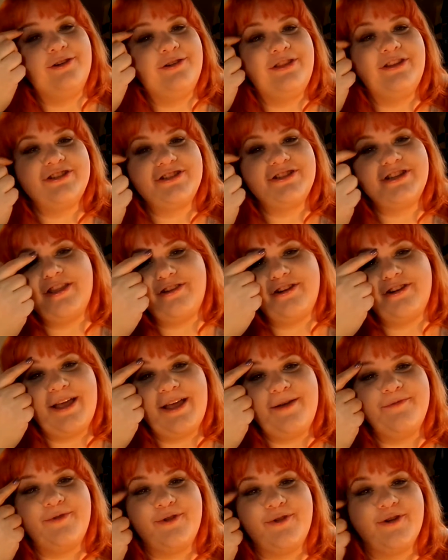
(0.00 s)
There's another
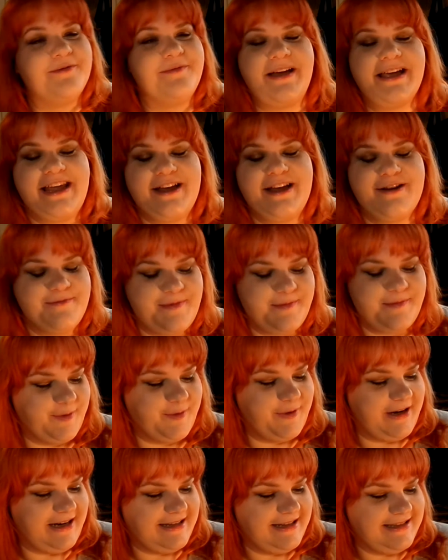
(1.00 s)
name for them. I can't remember
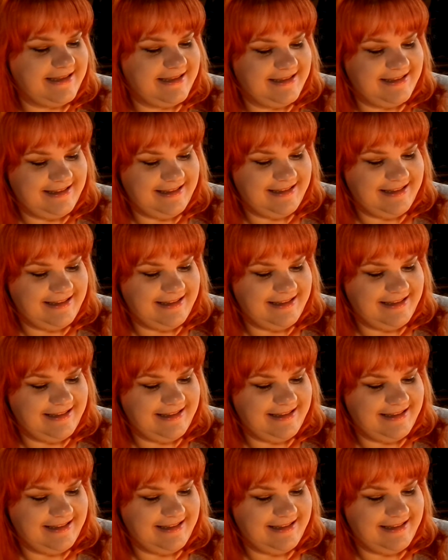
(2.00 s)
what it is.